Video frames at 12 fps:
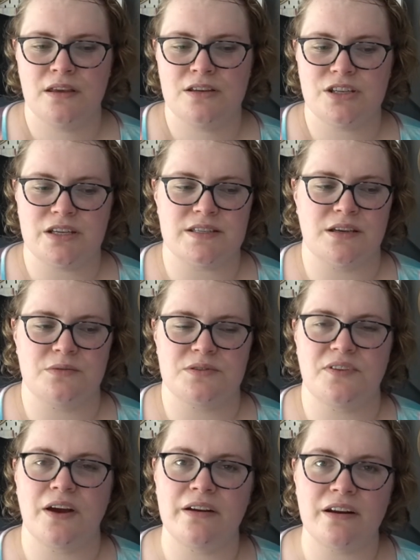Jessica was
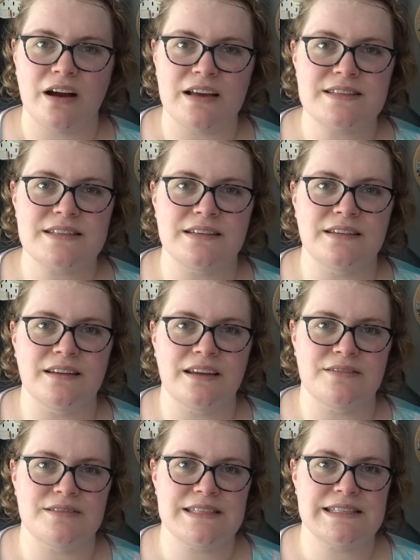very nice
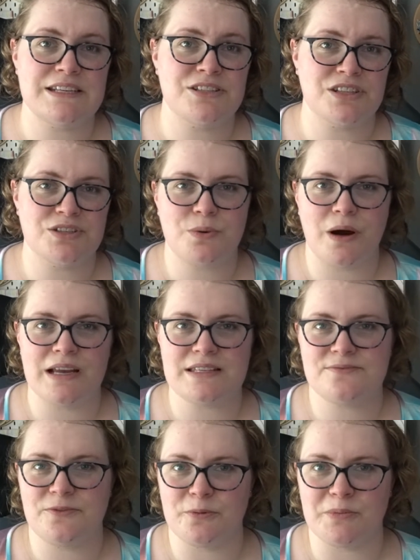and stitched it twice
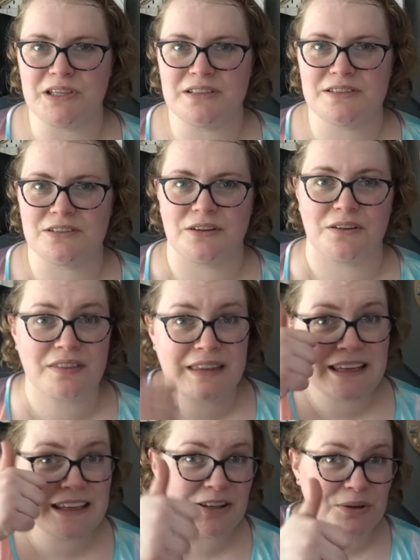for me, so
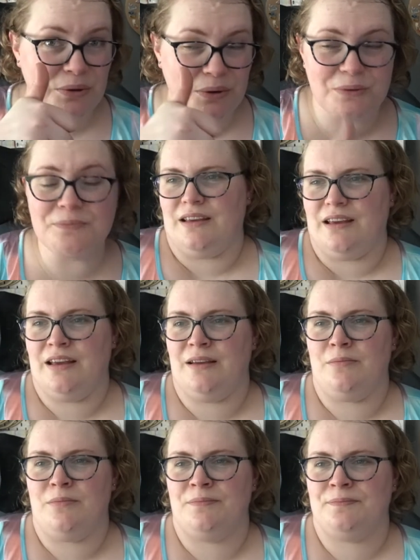thank you.
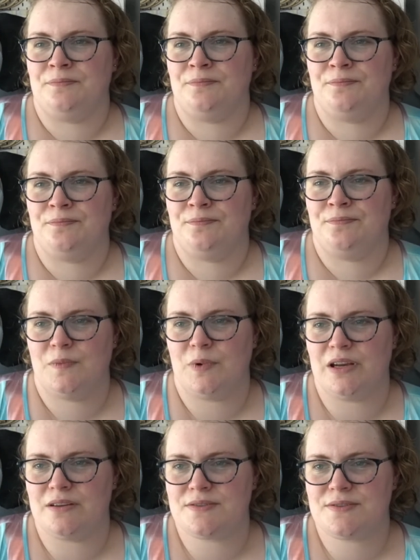What
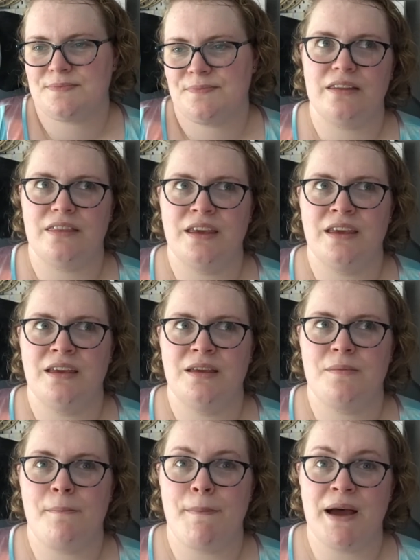else?
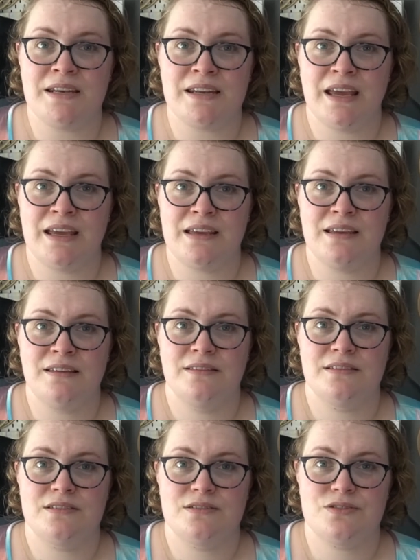The Monday
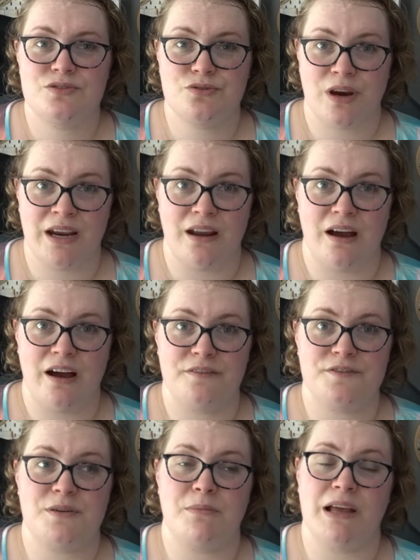straight
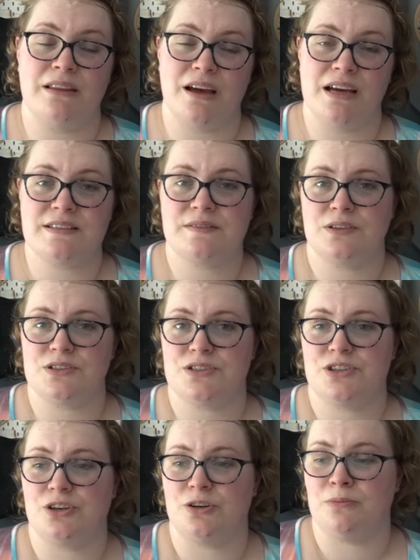after my last floss
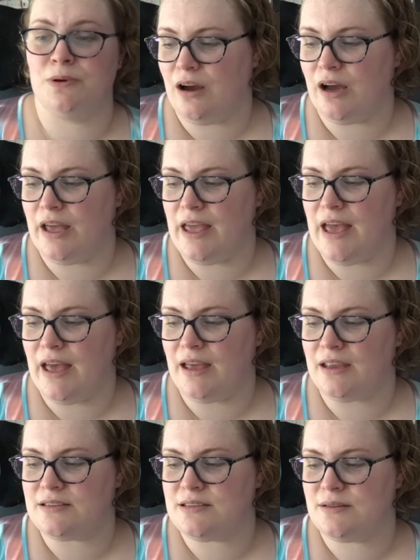tube, I
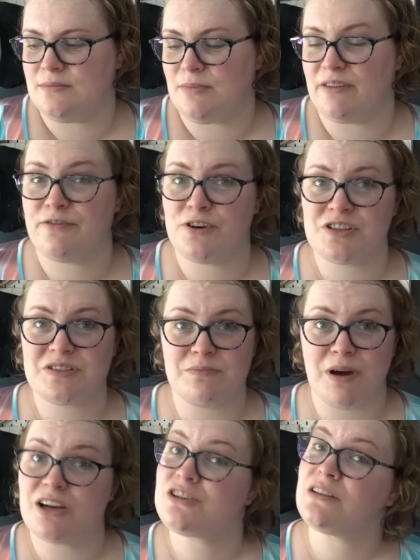had my first
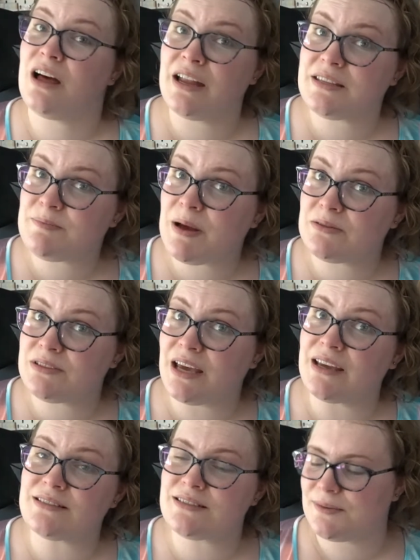martial arts belt
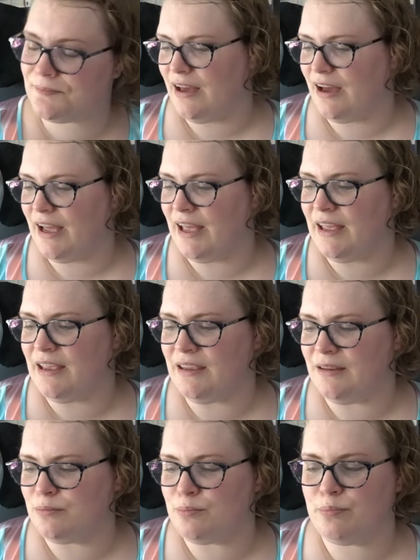test.
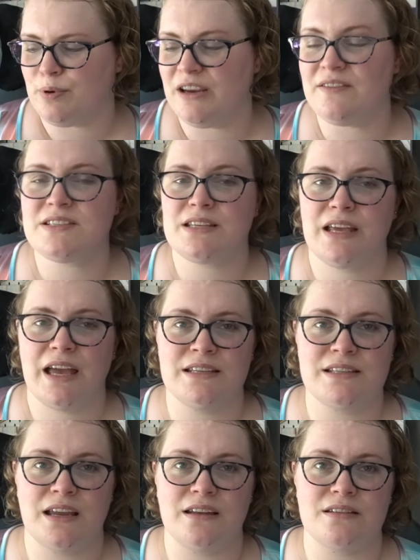I previously had
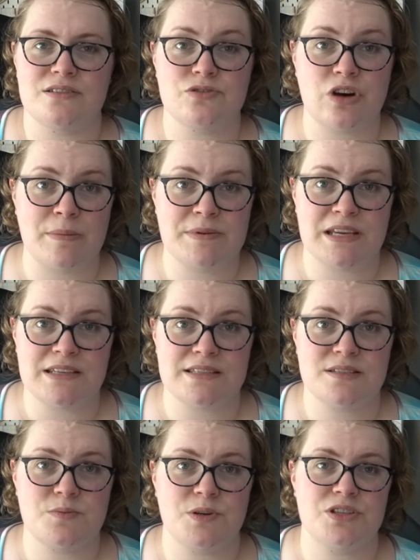done stripe
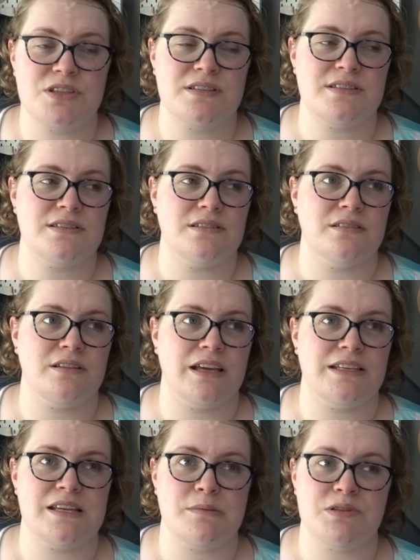tests, which is like
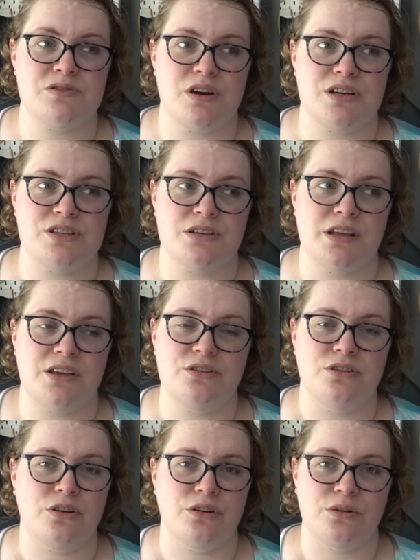a demonstration that you
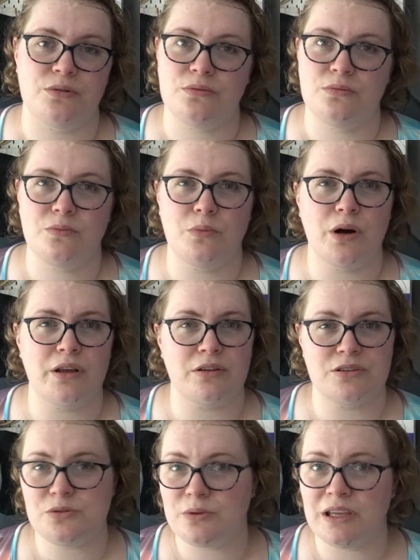know what you're
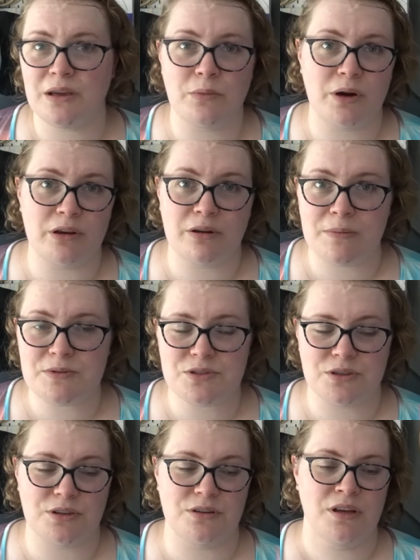doing and what you're up
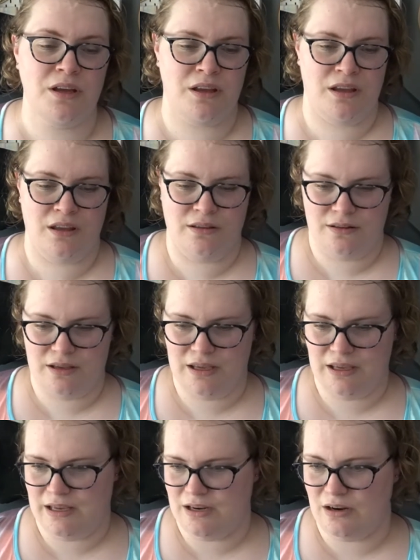to,
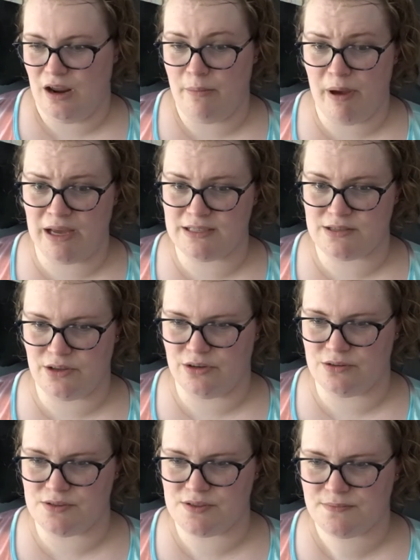and I passed
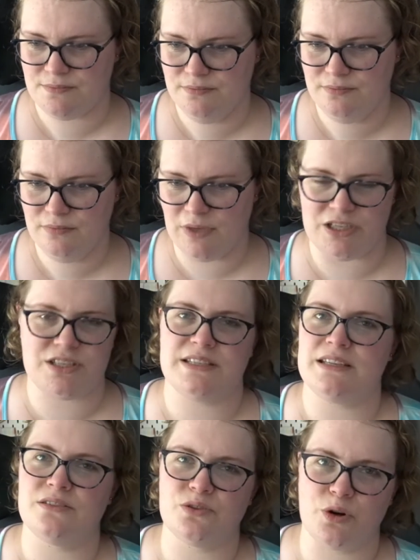those. I just
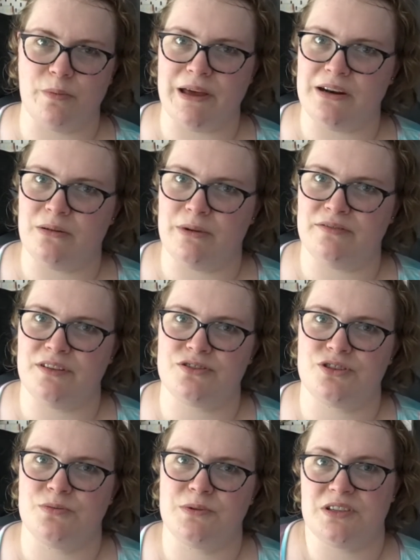didn't talk about it on my floss
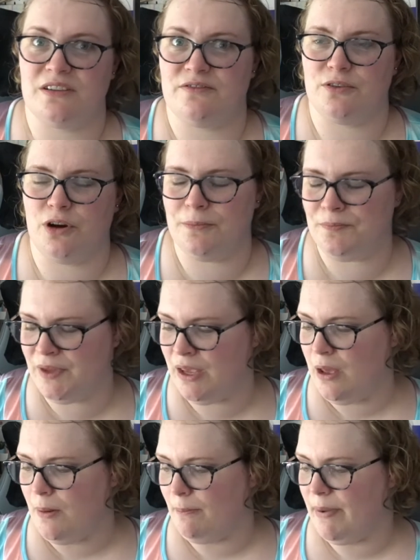tube because I forgot.
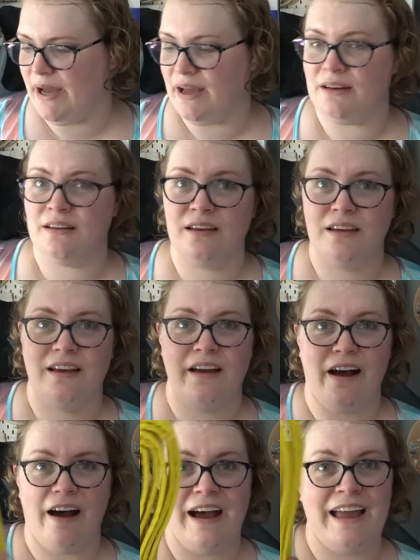But
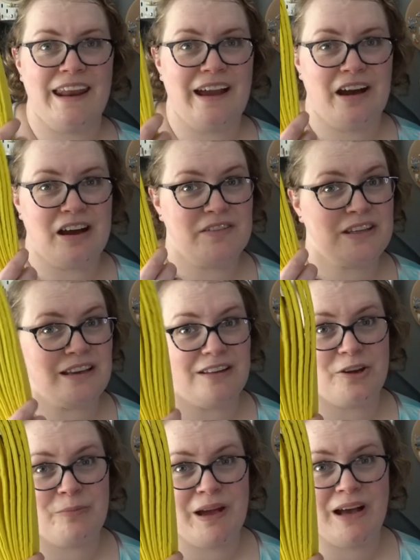I now have a
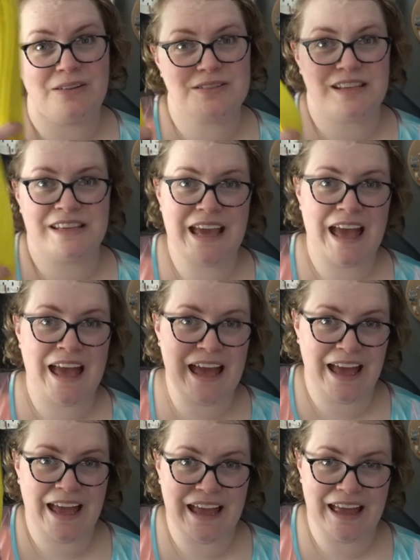yellow belt, so
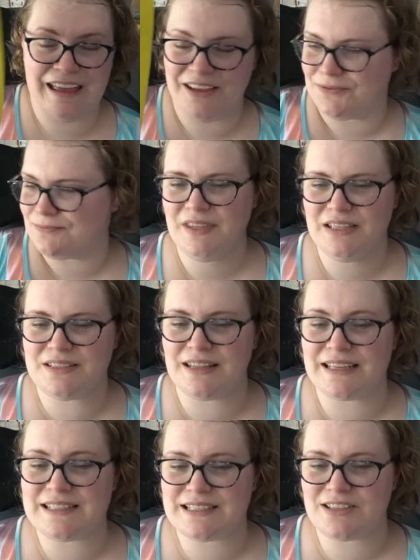yay! So
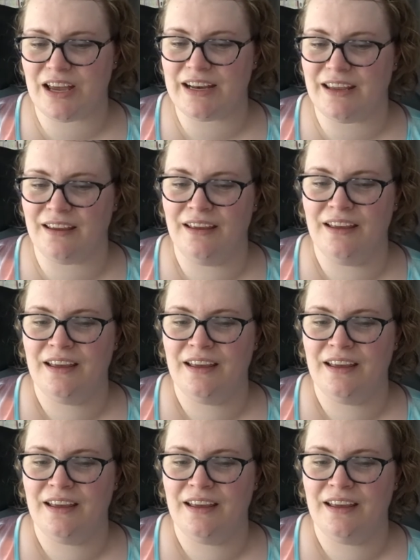that's exciting.